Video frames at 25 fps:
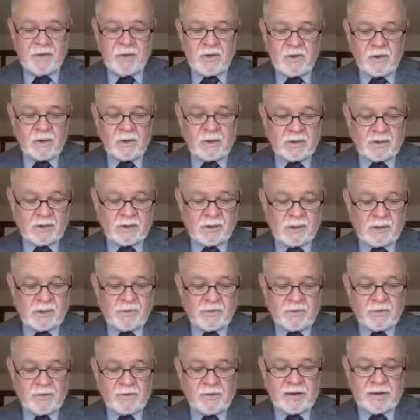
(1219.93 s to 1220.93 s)
who is
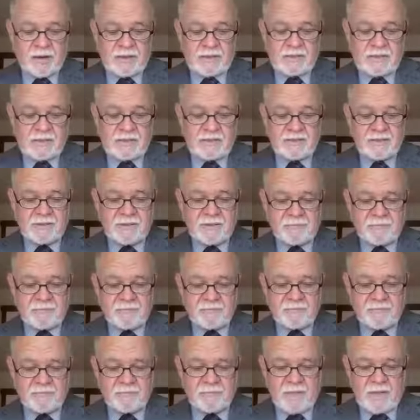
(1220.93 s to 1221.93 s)
called the Christ.
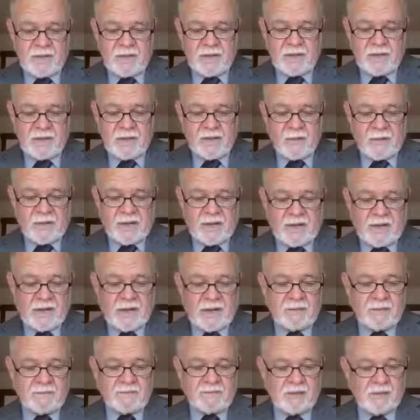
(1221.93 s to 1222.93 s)
When he
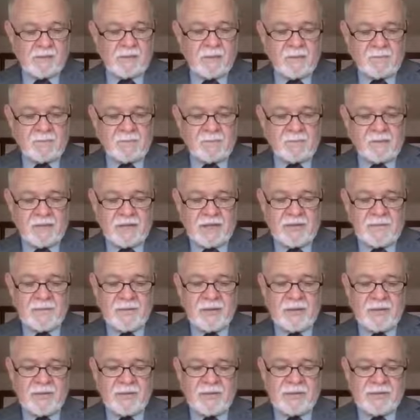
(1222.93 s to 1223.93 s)
comes, he will proclaim
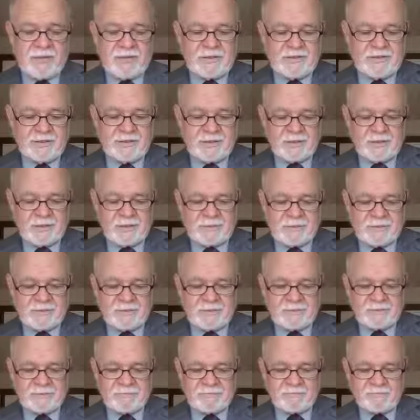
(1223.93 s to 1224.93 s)
all things to
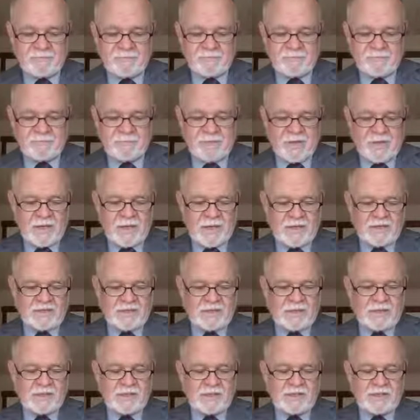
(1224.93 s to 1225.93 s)
us.
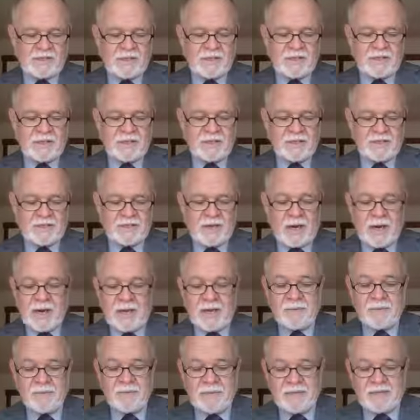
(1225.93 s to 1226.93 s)
Jesus said to her, I
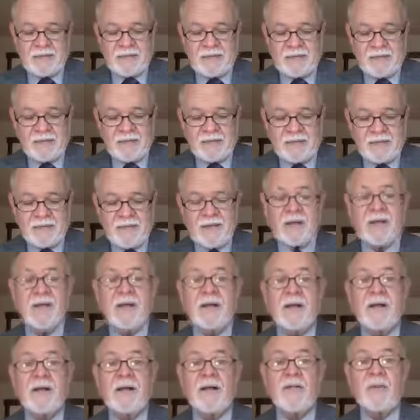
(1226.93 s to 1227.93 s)
am he,
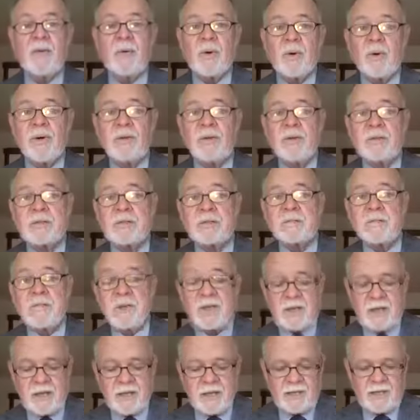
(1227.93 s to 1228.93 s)
the one who is
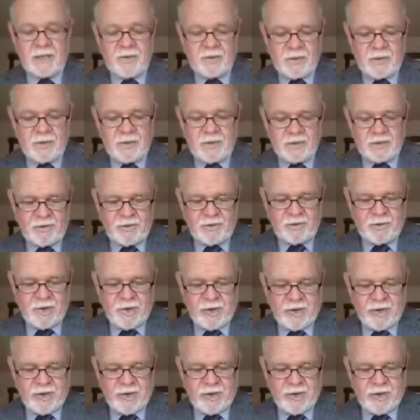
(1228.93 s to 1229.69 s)
speaking with you.